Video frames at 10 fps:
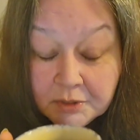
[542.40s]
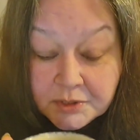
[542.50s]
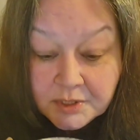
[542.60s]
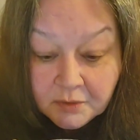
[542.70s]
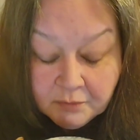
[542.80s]

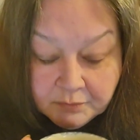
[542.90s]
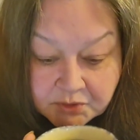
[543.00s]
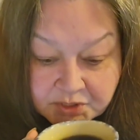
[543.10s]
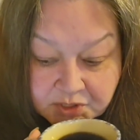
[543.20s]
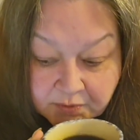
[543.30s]
So
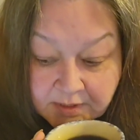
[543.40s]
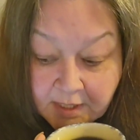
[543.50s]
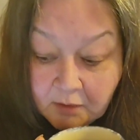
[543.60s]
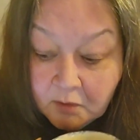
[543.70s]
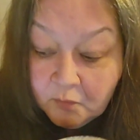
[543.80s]
just doing
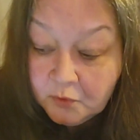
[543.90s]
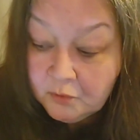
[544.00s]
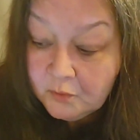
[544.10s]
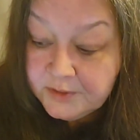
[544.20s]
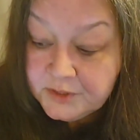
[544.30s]
that, and we're
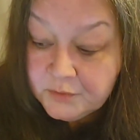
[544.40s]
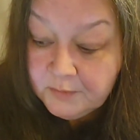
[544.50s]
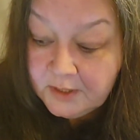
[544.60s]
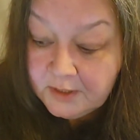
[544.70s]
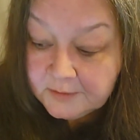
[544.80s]
going to
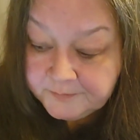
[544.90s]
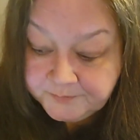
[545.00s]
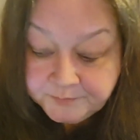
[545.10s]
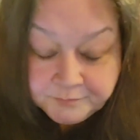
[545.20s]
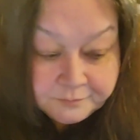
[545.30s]
make
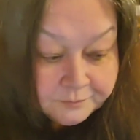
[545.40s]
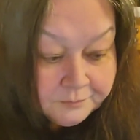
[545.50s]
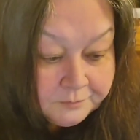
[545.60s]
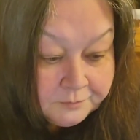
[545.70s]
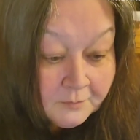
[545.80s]

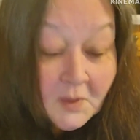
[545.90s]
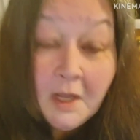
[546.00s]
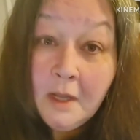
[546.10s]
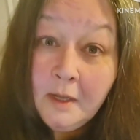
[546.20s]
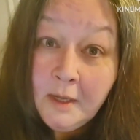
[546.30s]

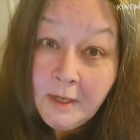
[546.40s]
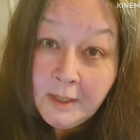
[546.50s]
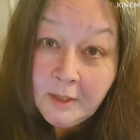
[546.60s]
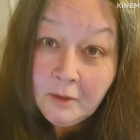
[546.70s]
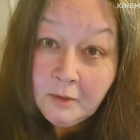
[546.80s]
a
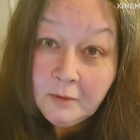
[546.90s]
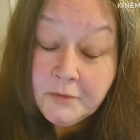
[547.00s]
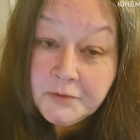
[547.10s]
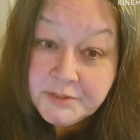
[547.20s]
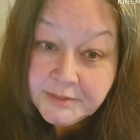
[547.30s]
hair
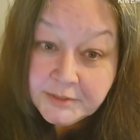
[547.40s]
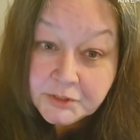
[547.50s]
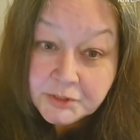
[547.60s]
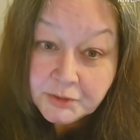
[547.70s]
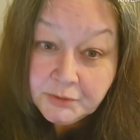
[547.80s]

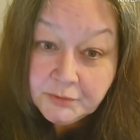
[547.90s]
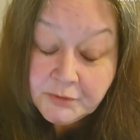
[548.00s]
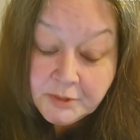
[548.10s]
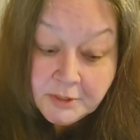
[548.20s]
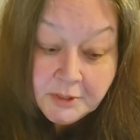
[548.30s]
tincture.
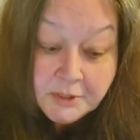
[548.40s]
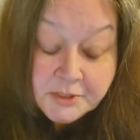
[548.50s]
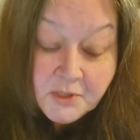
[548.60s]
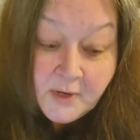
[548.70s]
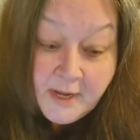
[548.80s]

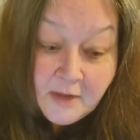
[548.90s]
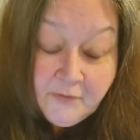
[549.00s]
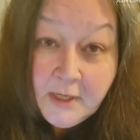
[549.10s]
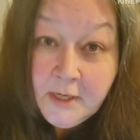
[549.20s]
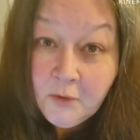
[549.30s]
So I have
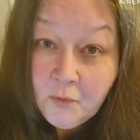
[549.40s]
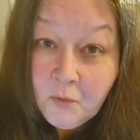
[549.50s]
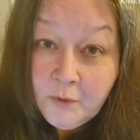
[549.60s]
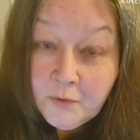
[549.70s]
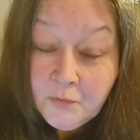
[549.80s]
a hair
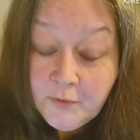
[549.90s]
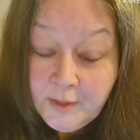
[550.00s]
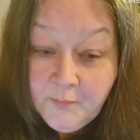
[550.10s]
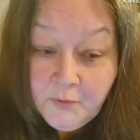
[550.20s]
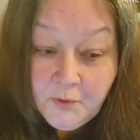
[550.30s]
oil that
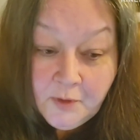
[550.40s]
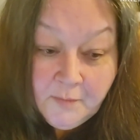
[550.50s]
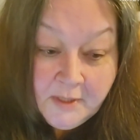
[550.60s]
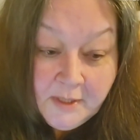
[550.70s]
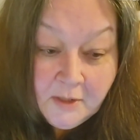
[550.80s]
I put on
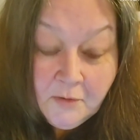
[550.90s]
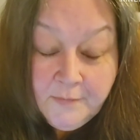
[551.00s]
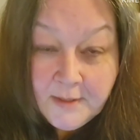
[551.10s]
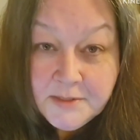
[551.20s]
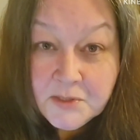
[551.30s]
my hair,
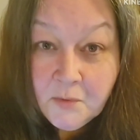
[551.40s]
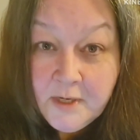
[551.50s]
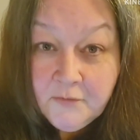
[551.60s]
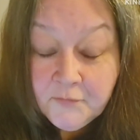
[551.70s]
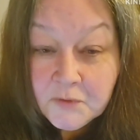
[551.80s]
and that's
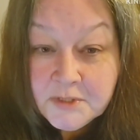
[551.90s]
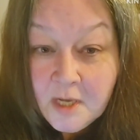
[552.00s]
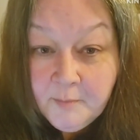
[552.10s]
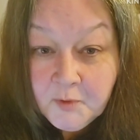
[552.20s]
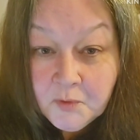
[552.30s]
great for
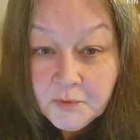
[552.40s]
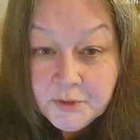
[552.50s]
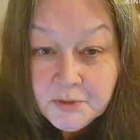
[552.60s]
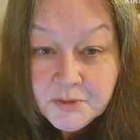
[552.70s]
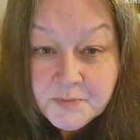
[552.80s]
topical
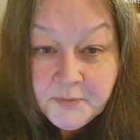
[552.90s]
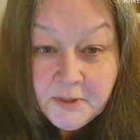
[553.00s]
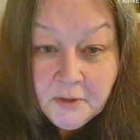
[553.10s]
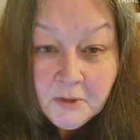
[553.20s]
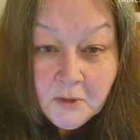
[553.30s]
use,
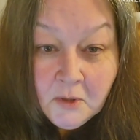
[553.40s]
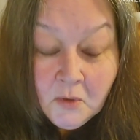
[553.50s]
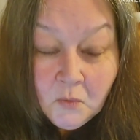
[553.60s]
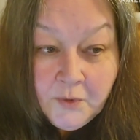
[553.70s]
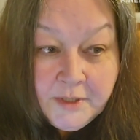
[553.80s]
but
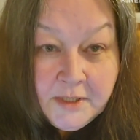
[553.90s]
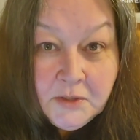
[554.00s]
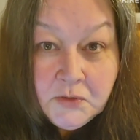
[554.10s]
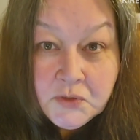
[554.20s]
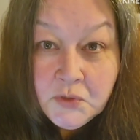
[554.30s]
we
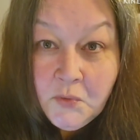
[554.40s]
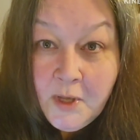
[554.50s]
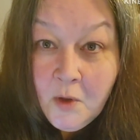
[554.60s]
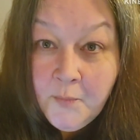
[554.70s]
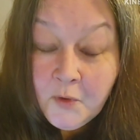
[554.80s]
need to
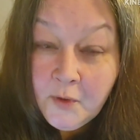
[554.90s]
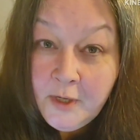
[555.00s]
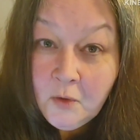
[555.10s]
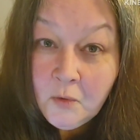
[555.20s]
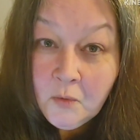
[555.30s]
help our
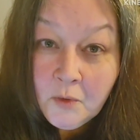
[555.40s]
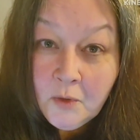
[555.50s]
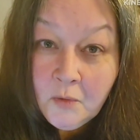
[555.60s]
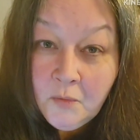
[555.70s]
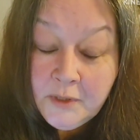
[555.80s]
hair
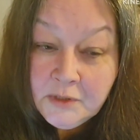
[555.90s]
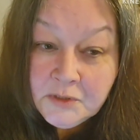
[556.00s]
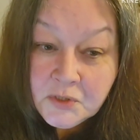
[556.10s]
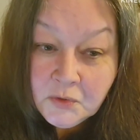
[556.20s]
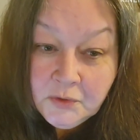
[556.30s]
grow
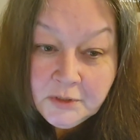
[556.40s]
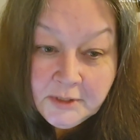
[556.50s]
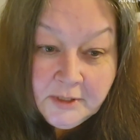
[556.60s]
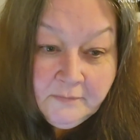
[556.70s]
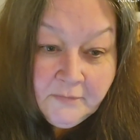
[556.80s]
internally.